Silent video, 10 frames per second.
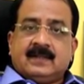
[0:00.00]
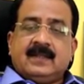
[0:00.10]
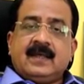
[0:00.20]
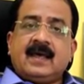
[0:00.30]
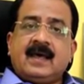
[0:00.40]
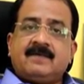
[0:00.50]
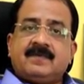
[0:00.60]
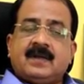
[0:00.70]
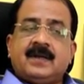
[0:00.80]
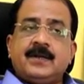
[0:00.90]
they
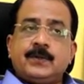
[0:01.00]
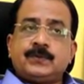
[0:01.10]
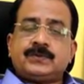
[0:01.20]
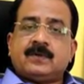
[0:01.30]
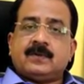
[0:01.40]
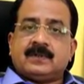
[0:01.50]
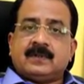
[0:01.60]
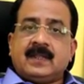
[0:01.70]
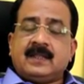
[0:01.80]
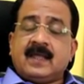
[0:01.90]
have reduced they,